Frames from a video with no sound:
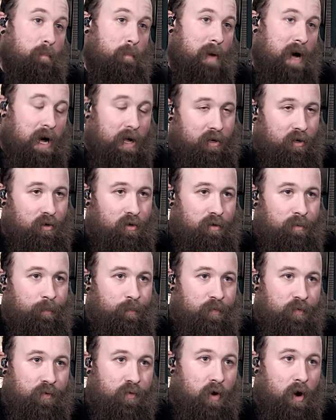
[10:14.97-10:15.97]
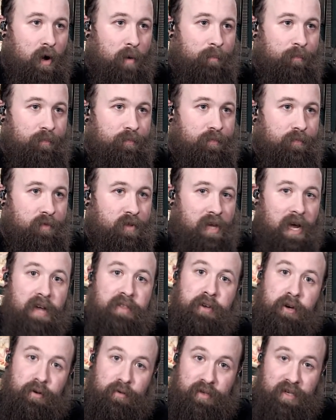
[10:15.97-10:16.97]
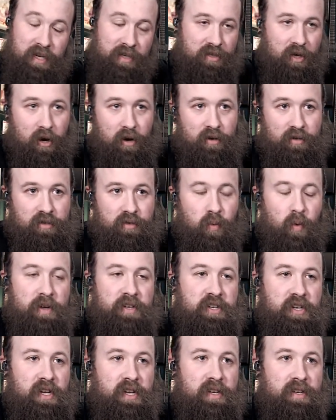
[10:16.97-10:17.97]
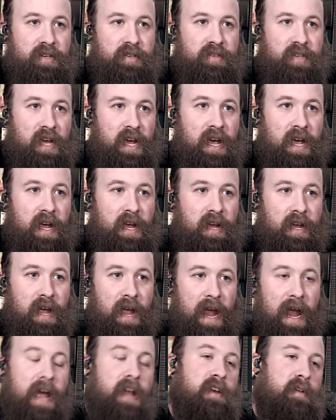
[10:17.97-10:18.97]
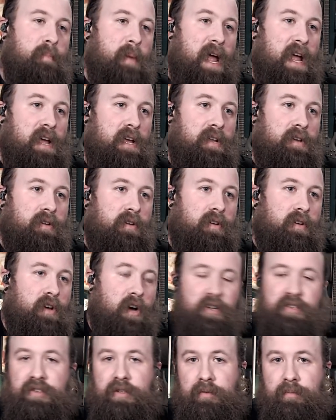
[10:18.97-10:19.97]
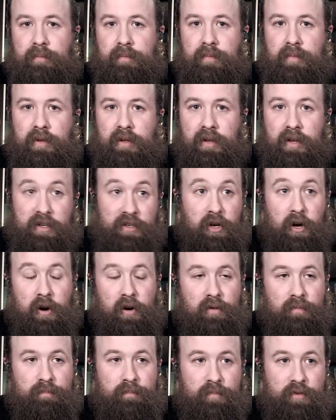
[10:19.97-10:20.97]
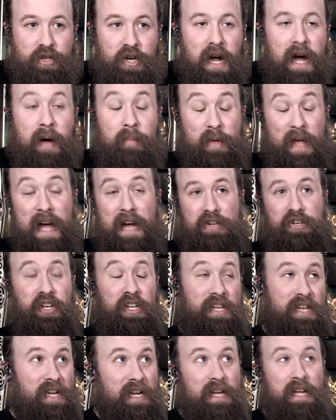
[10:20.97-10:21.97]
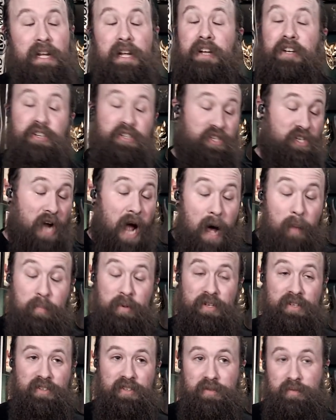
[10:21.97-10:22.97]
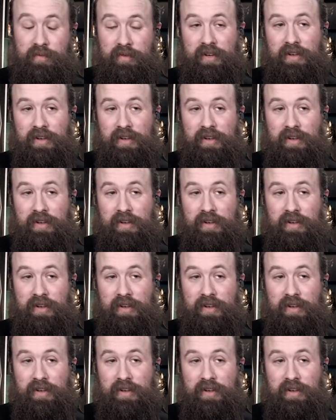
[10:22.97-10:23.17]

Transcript: model from Cathode Guitars, which is a handmade custom guitar shop. Actually, shop is